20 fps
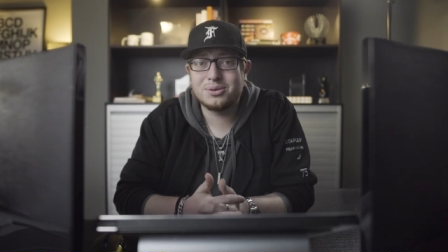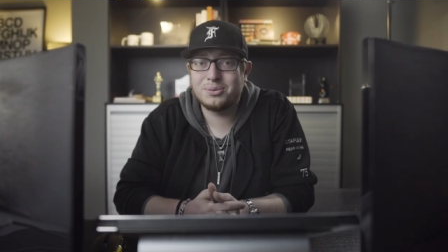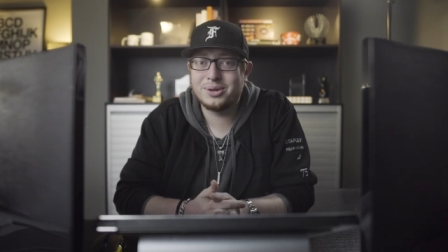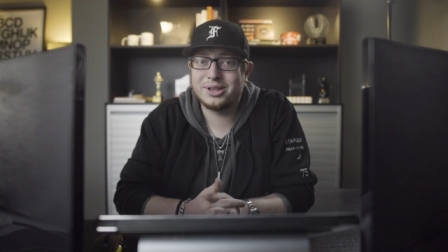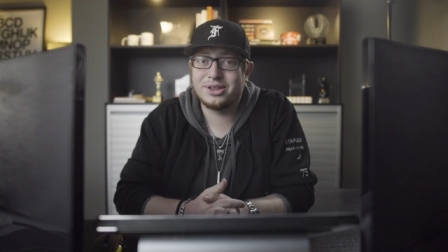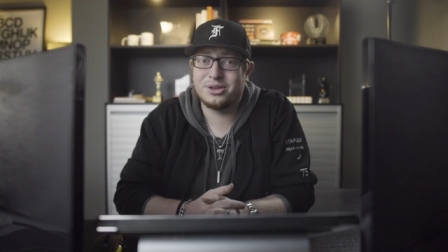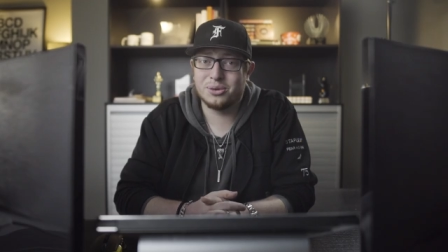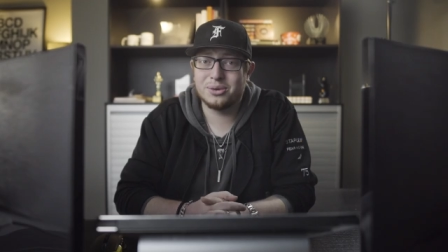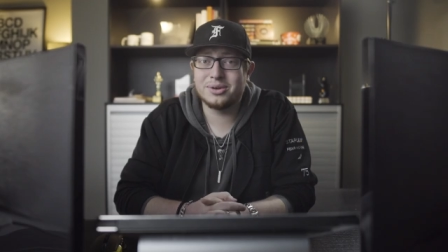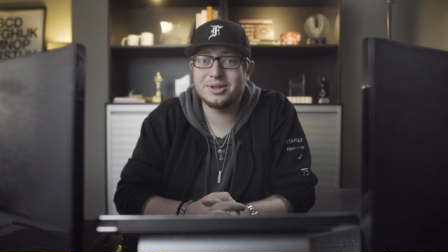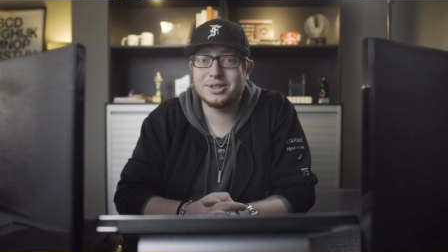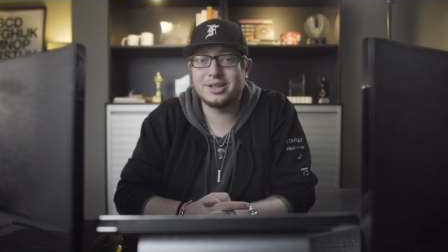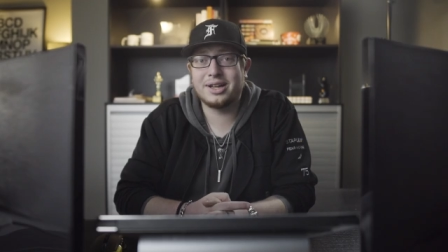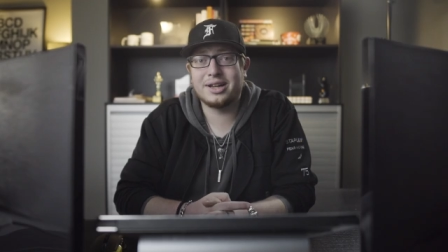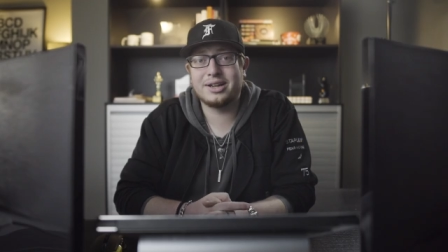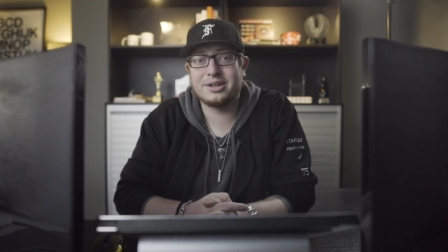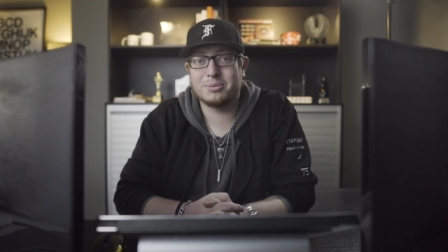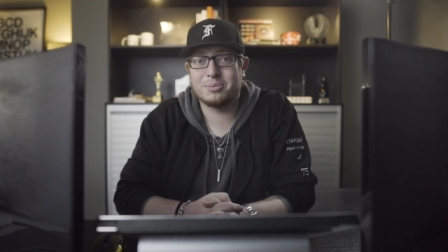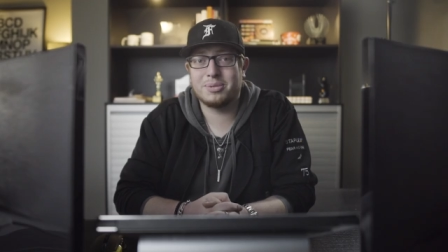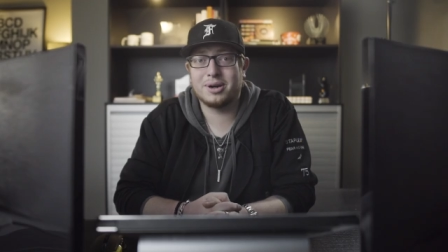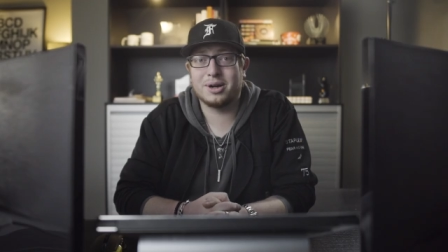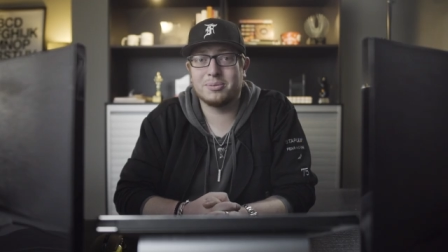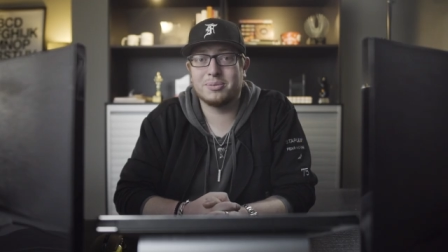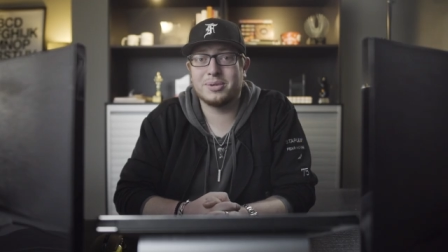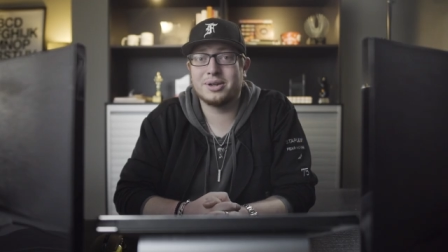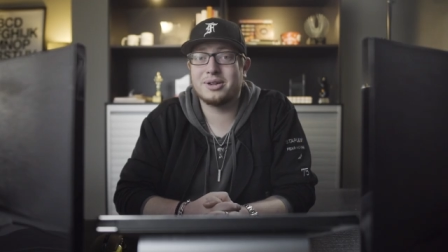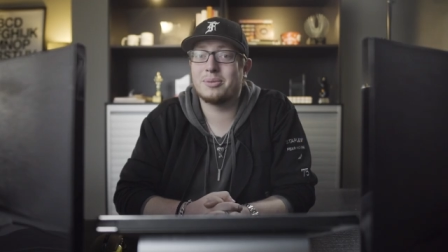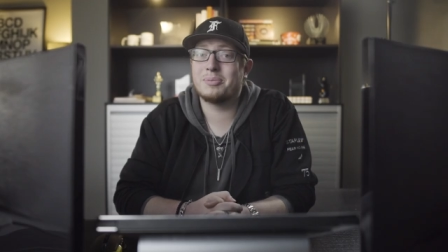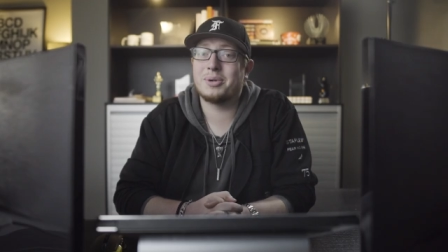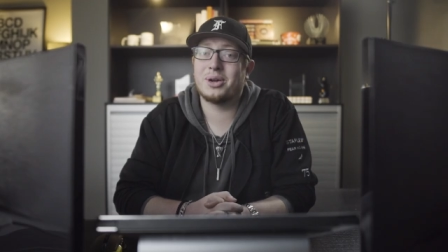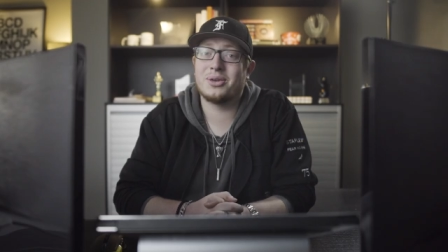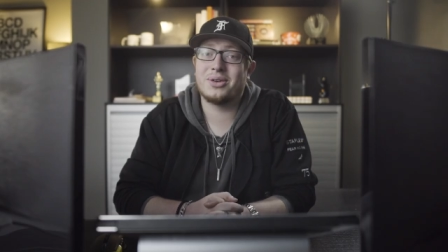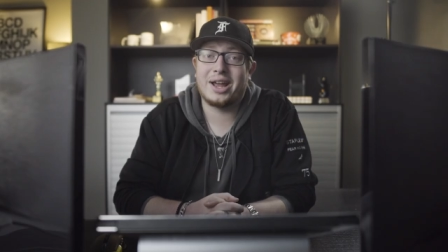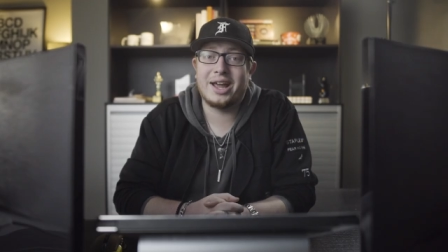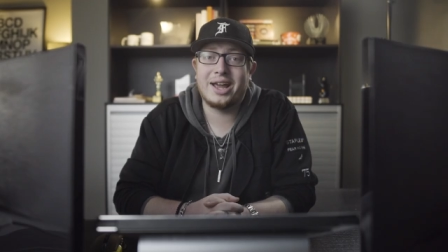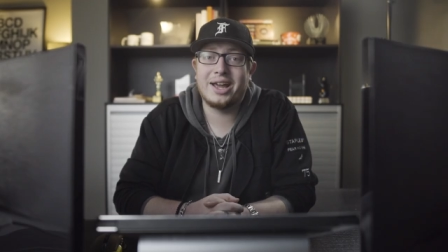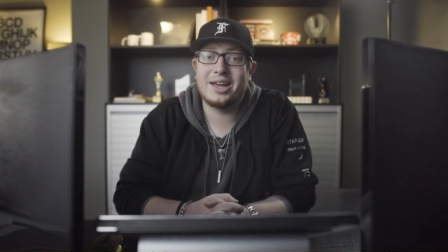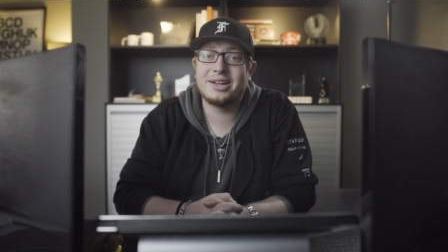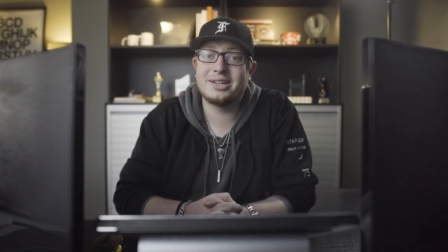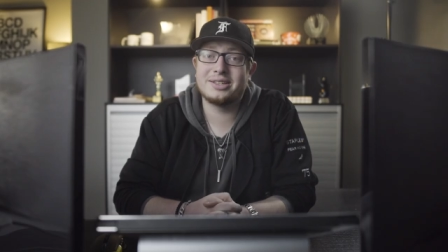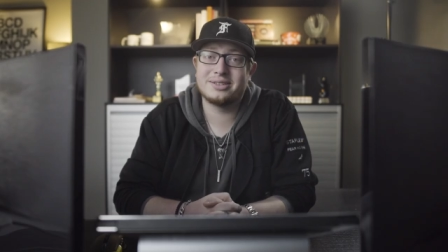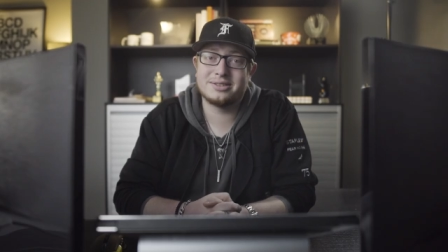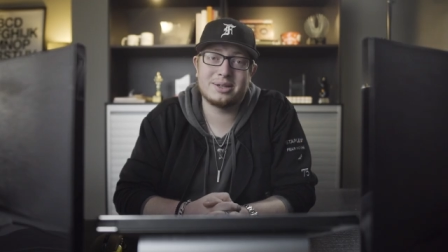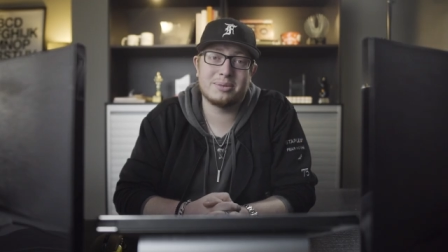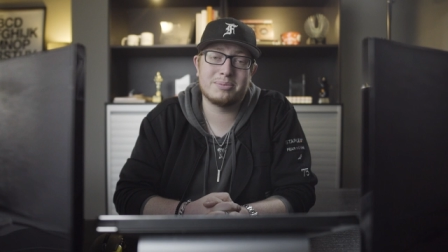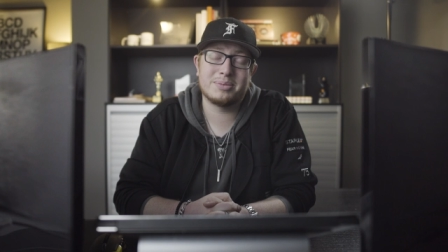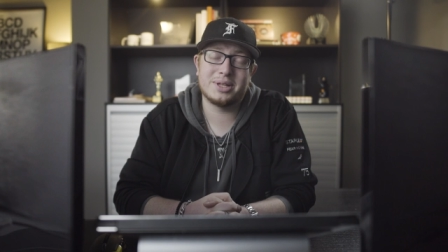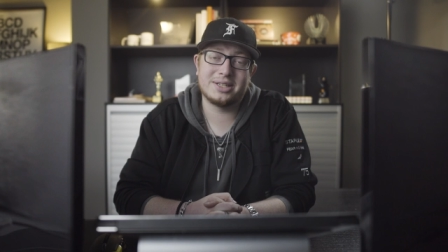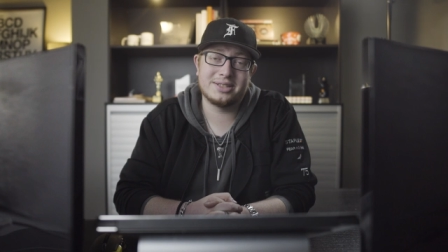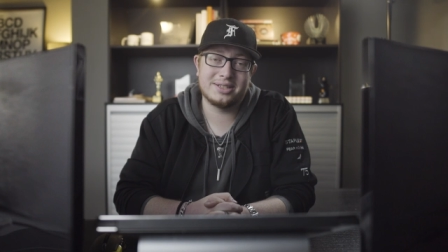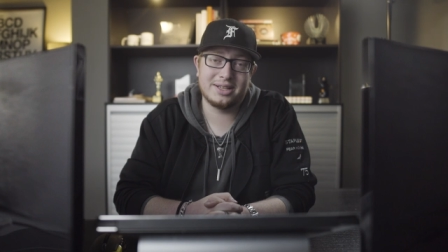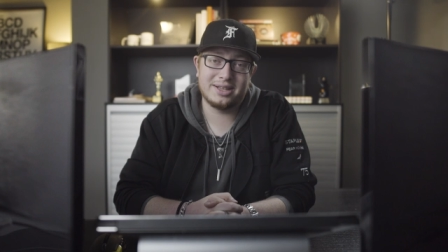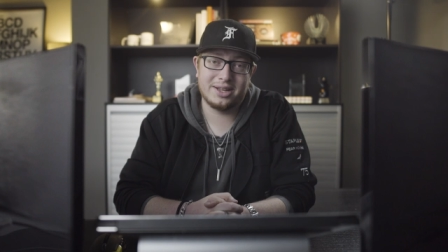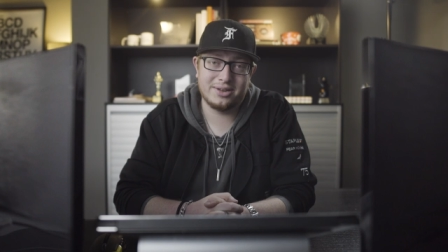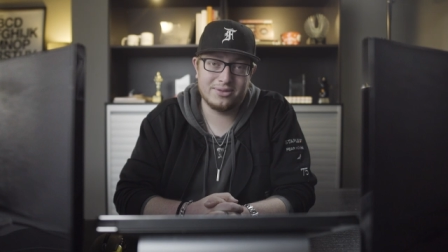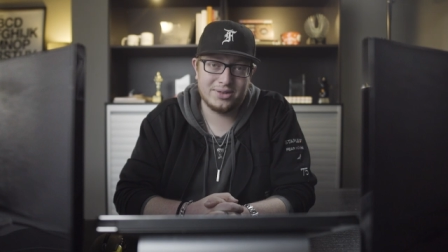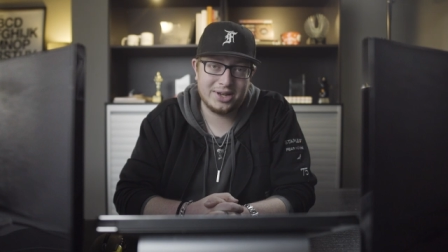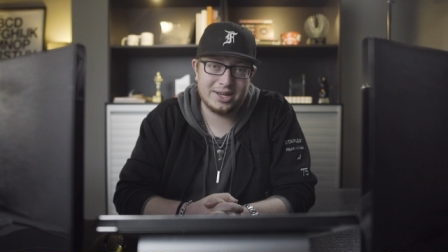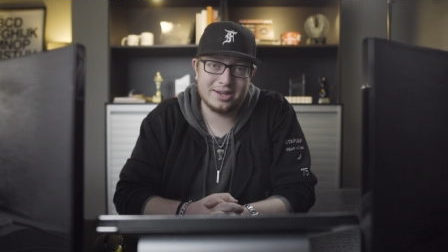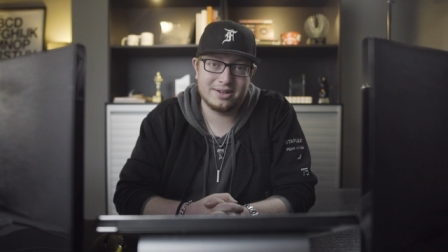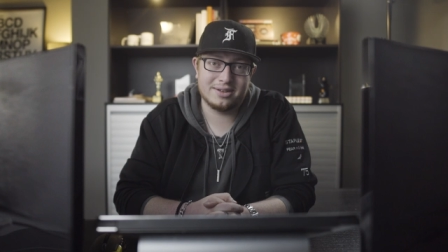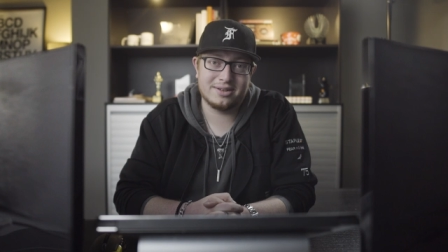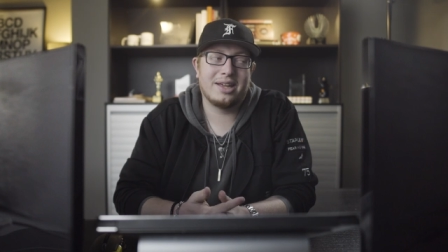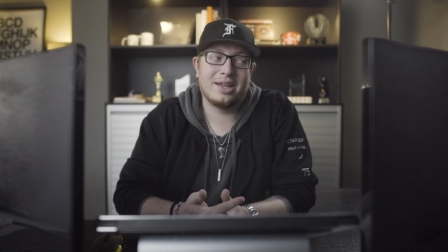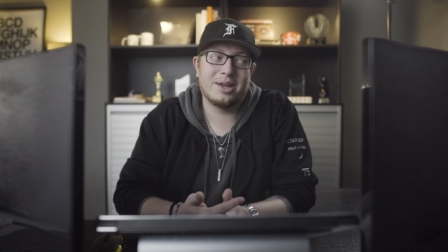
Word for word: with your client department about adding something to the event.